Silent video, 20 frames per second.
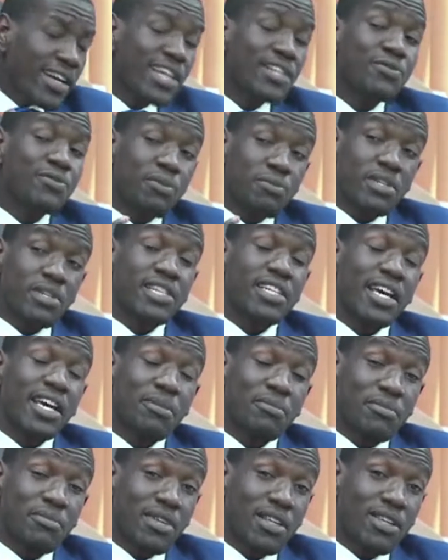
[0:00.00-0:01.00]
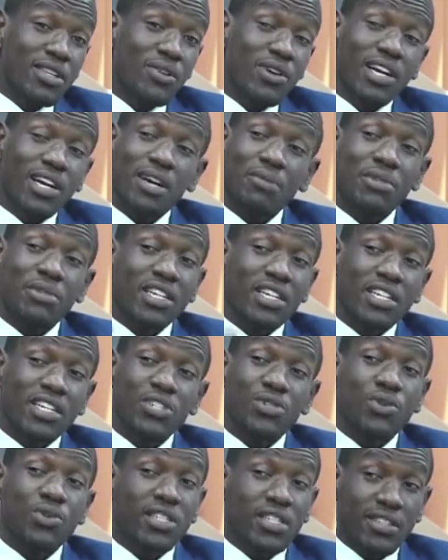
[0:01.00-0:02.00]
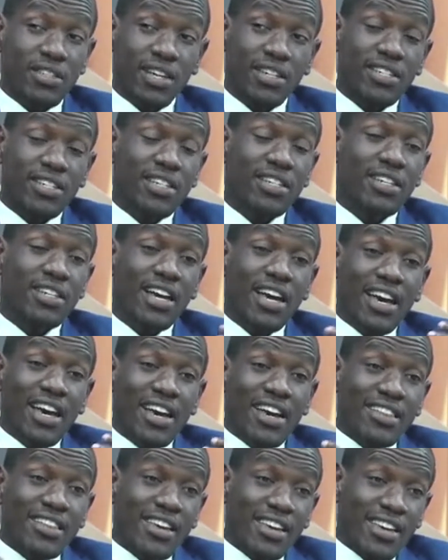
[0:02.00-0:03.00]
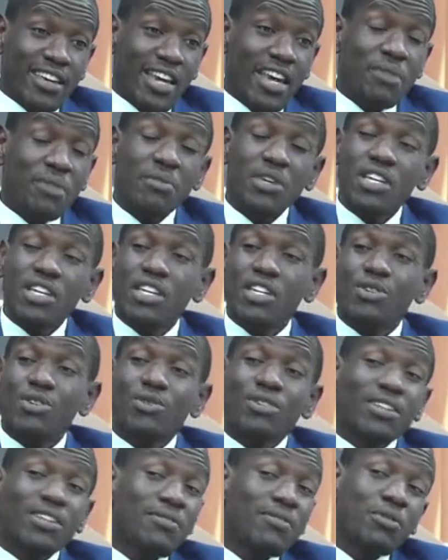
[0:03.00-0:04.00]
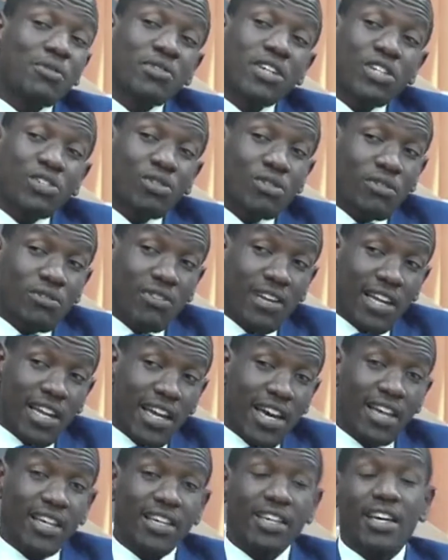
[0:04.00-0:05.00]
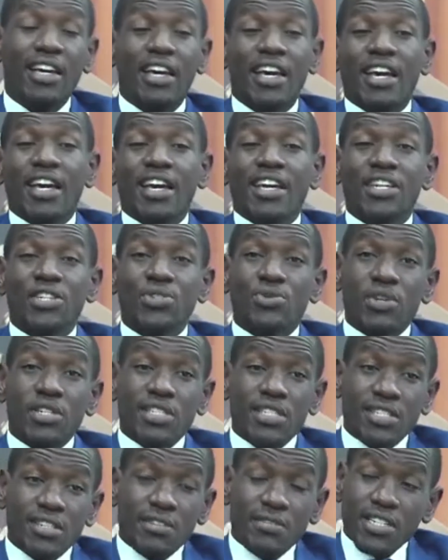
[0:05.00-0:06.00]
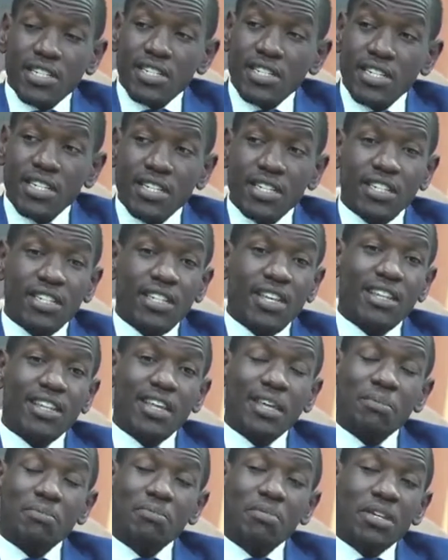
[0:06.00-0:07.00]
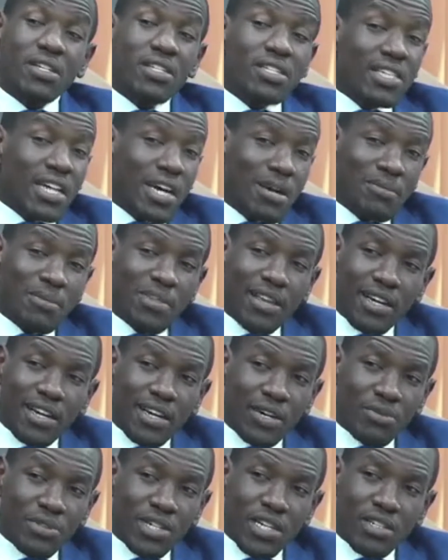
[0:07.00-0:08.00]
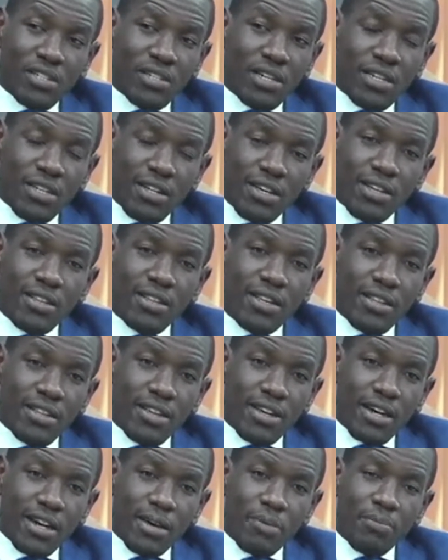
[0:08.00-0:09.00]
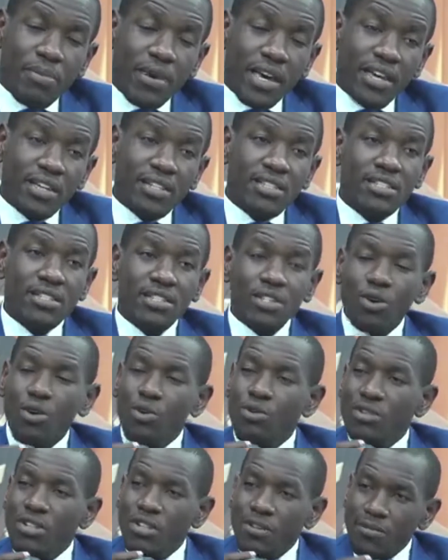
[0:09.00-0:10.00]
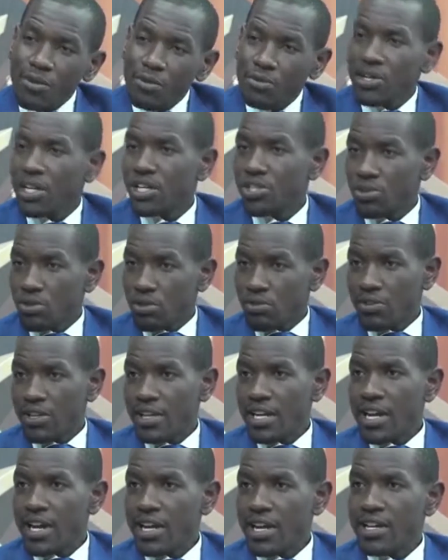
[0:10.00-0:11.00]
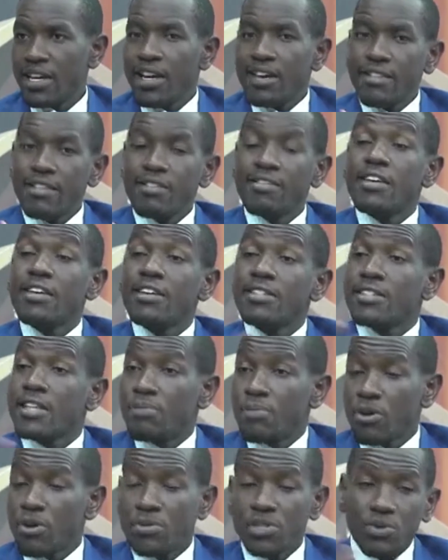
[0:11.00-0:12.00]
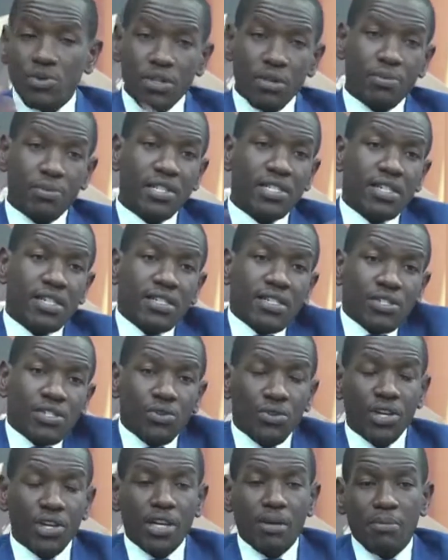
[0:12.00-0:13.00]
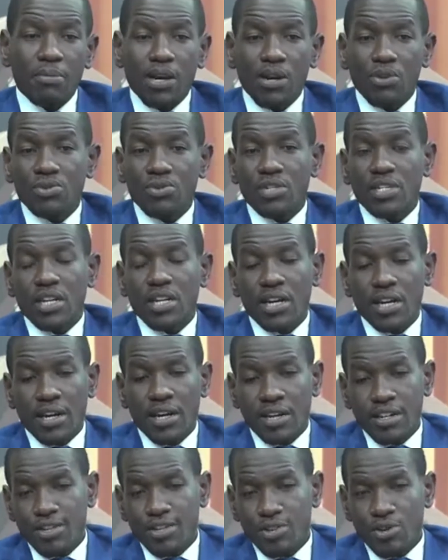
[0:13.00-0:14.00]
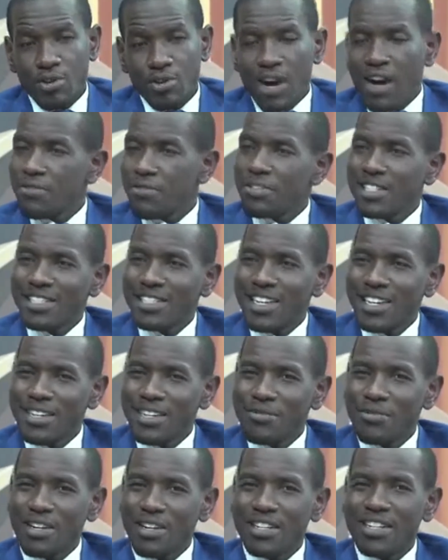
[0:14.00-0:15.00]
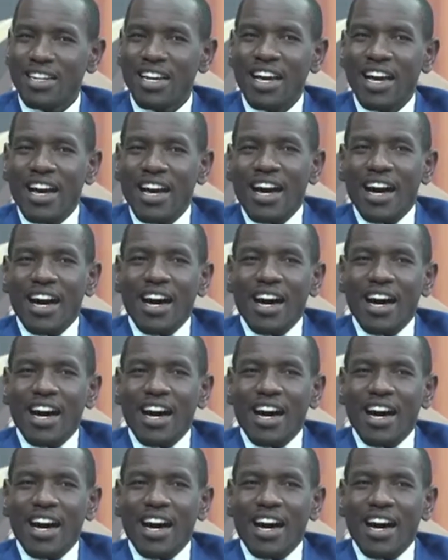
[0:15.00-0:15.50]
right from the time they were coming in 2013. They came in on the foundation of a lie. In 2017, they built up their campaigns on the foundation of a lie. The things they promised. When the President is talking about having delivered,